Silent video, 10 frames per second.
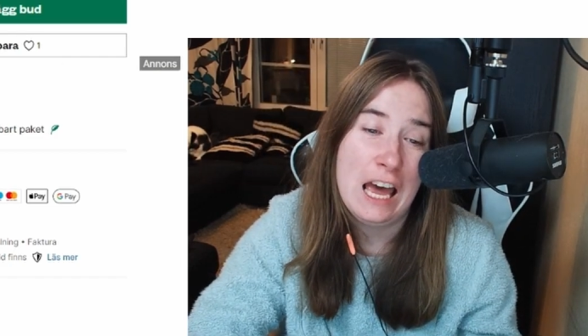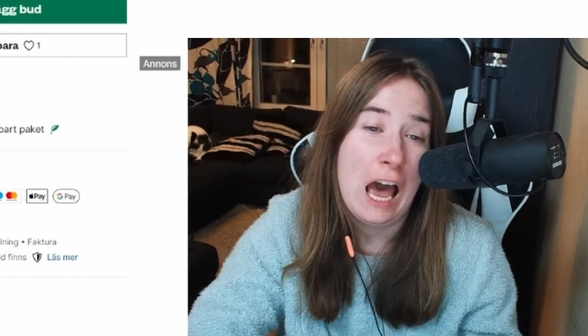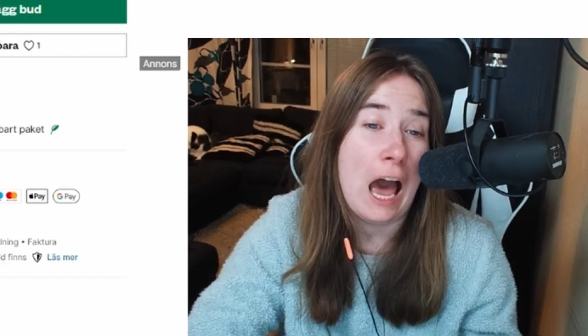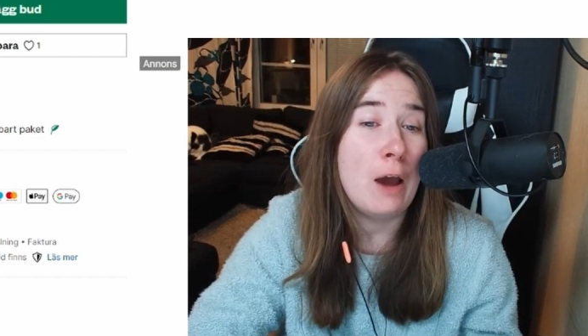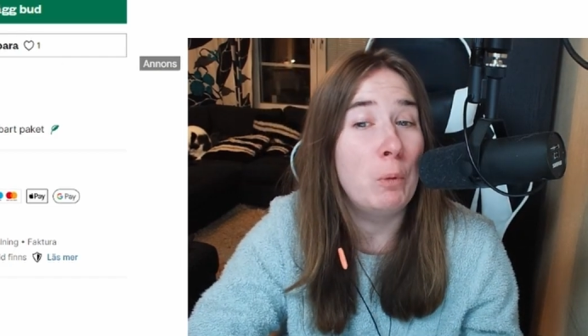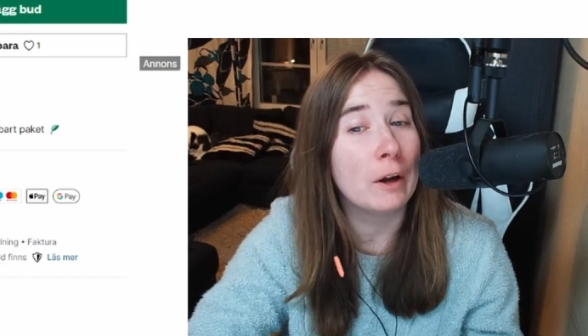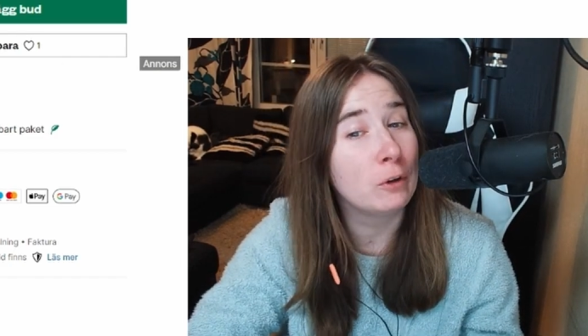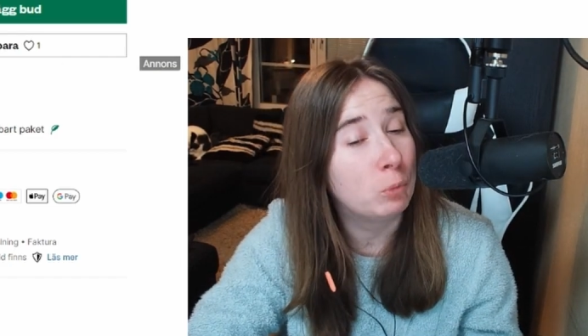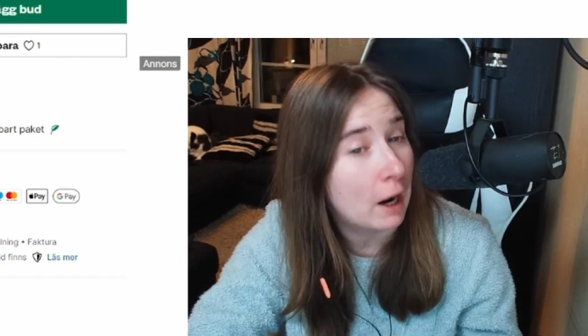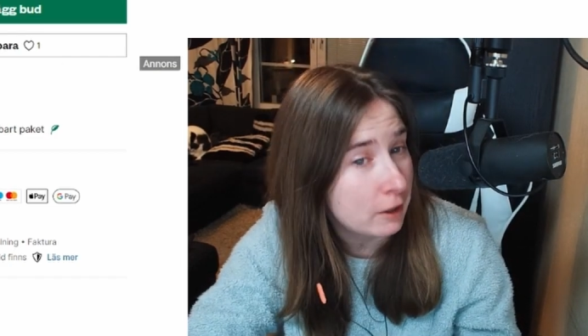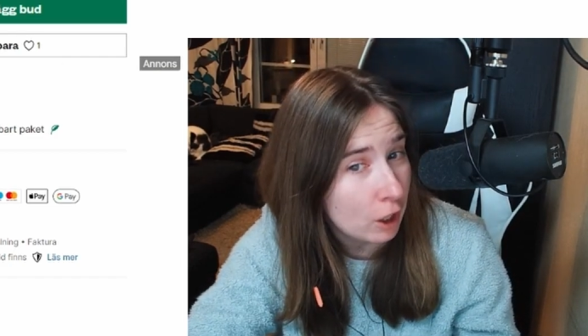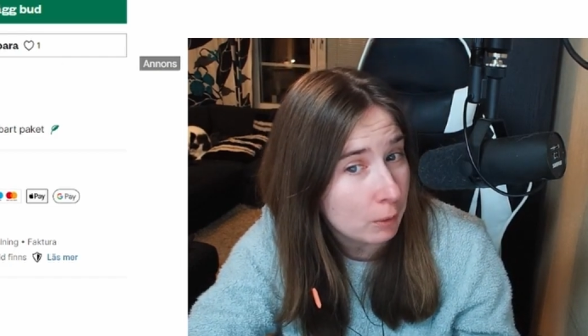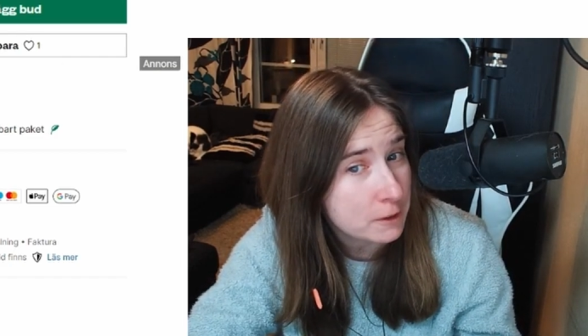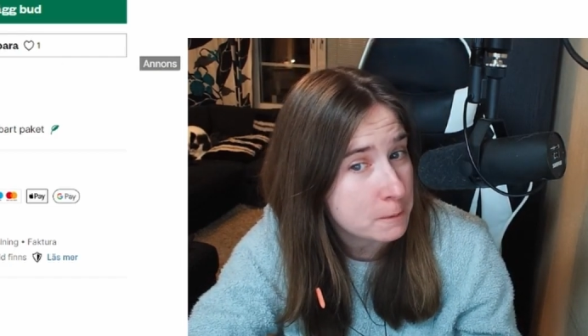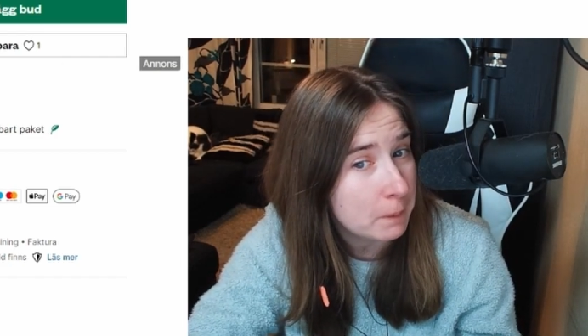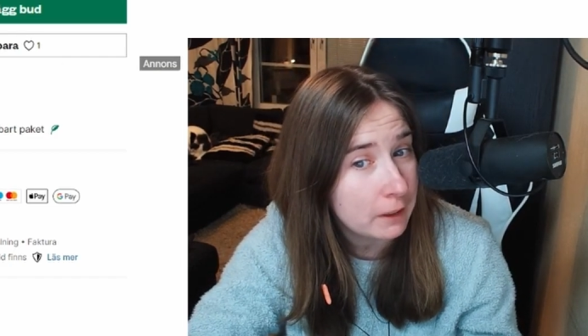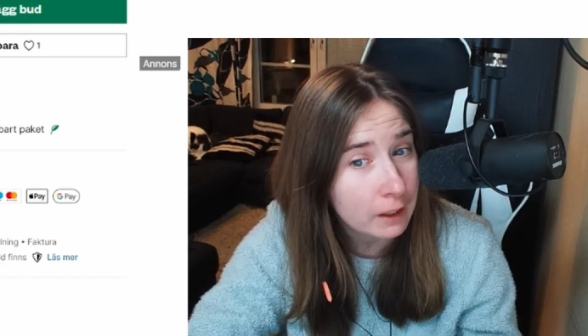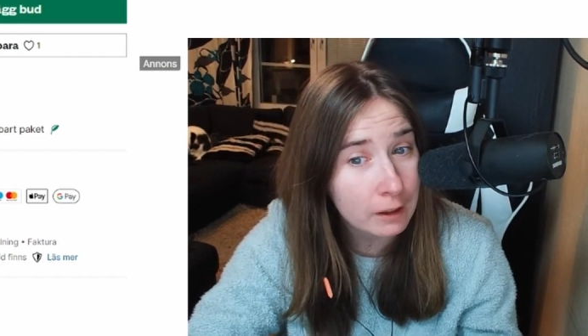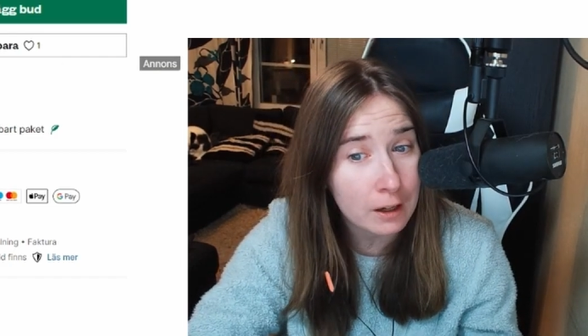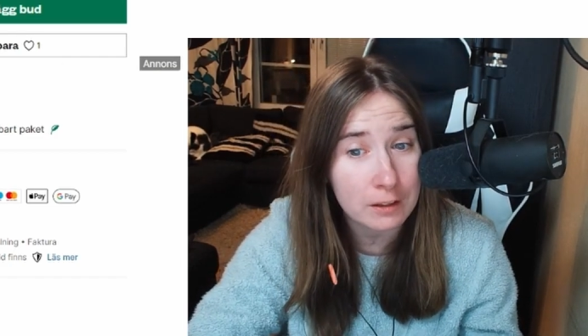I wonder why no one's bidding
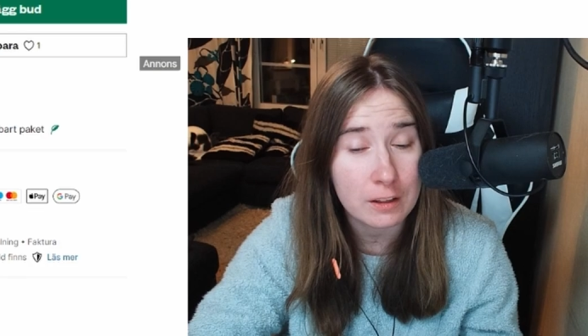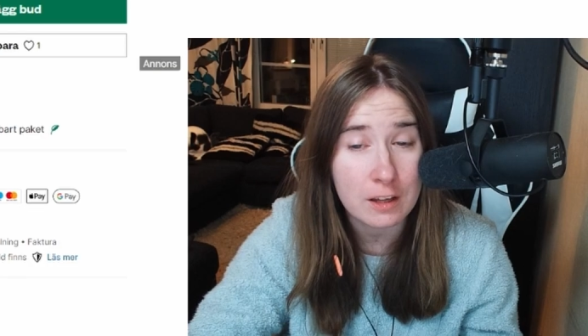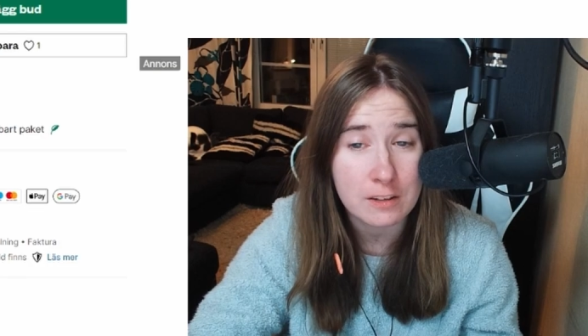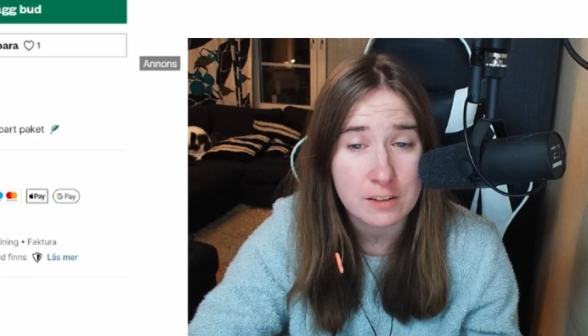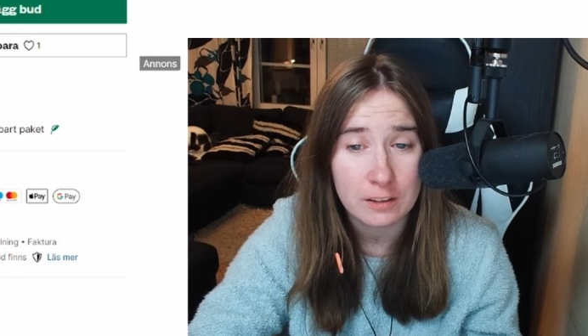on this.